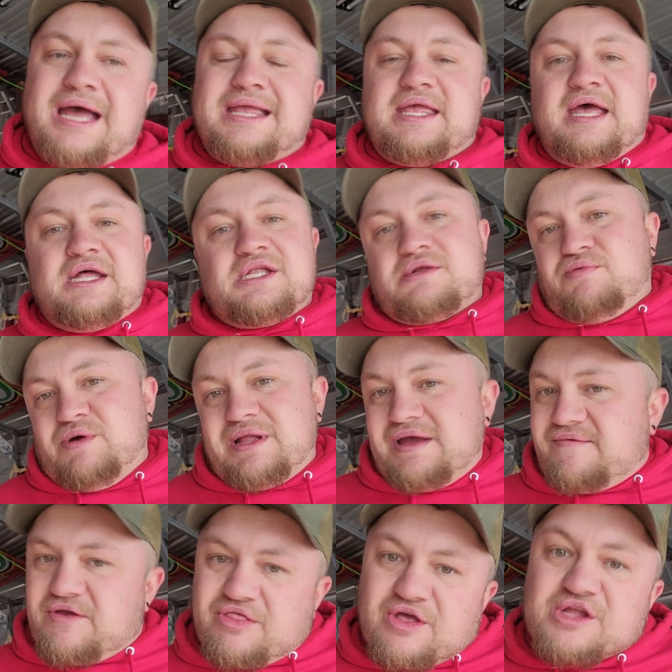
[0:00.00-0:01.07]
I guess, what
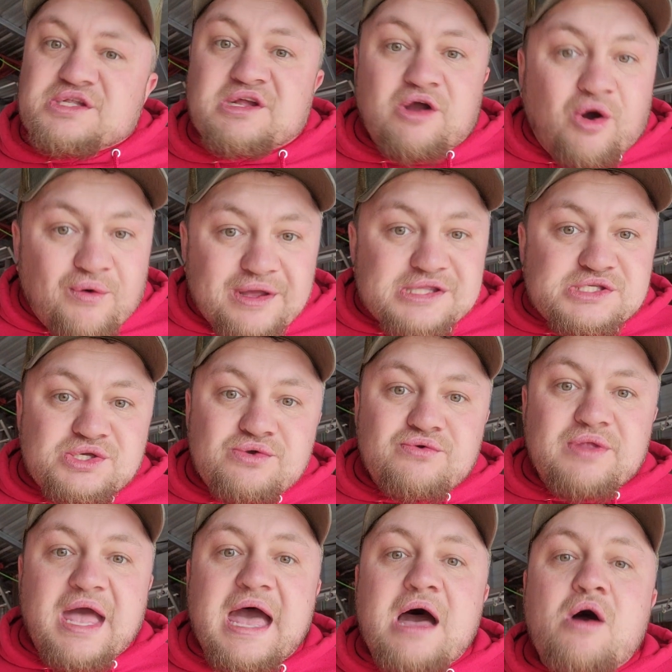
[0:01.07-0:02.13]
everything's going to
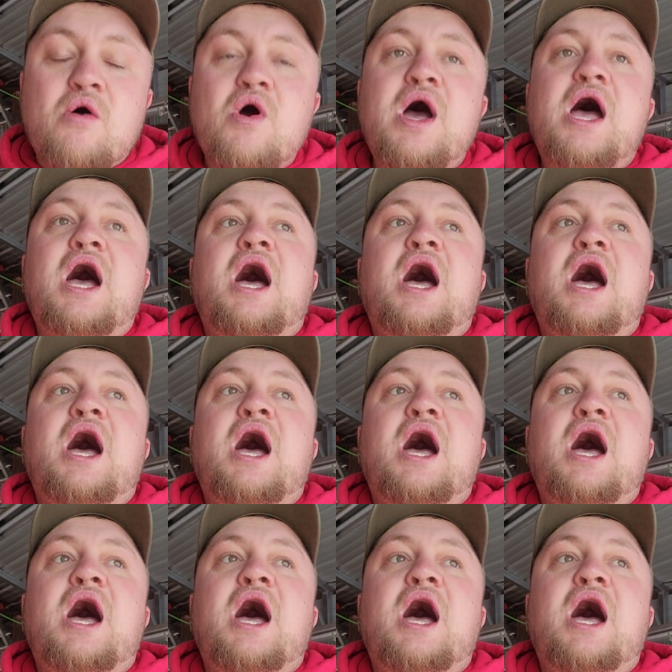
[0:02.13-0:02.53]
now.